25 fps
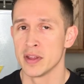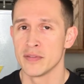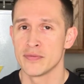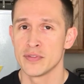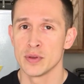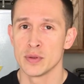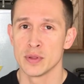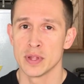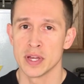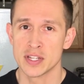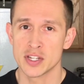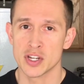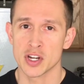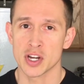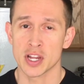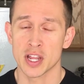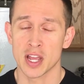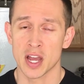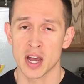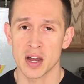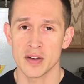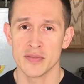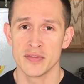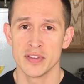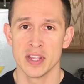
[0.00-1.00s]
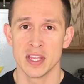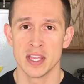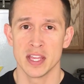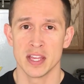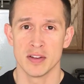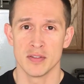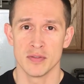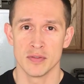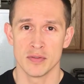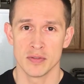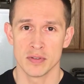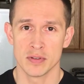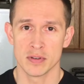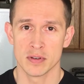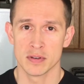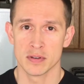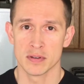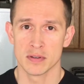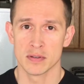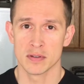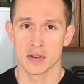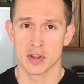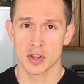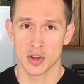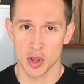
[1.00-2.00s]
but if you let your coffee get
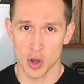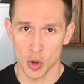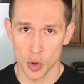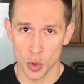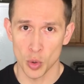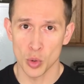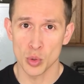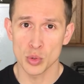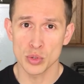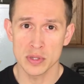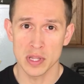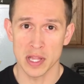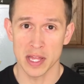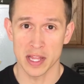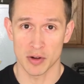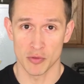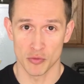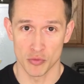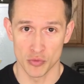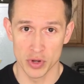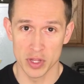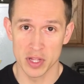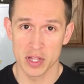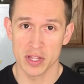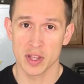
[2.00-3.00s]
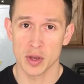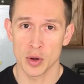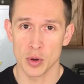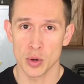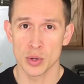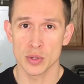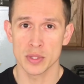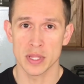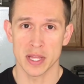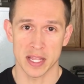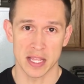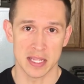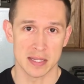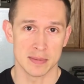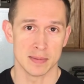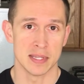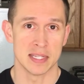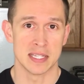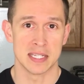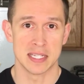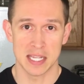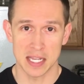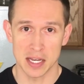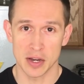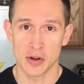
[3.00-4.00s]
cold, like really cold, like
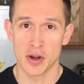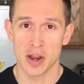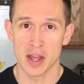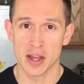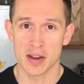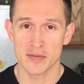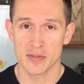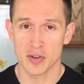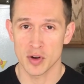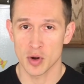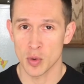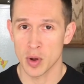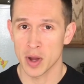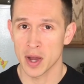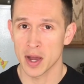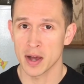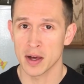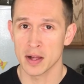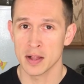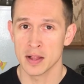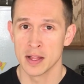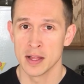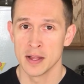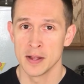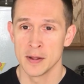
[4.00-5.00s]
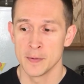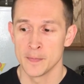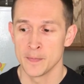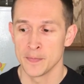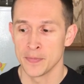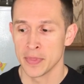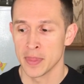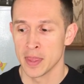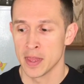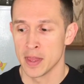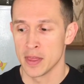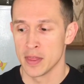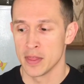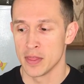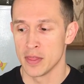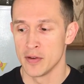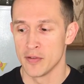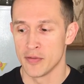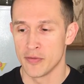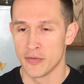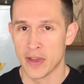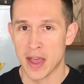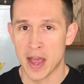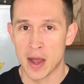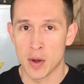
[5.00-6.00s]
it's been sitting around for a while,
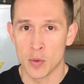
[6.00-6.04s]
the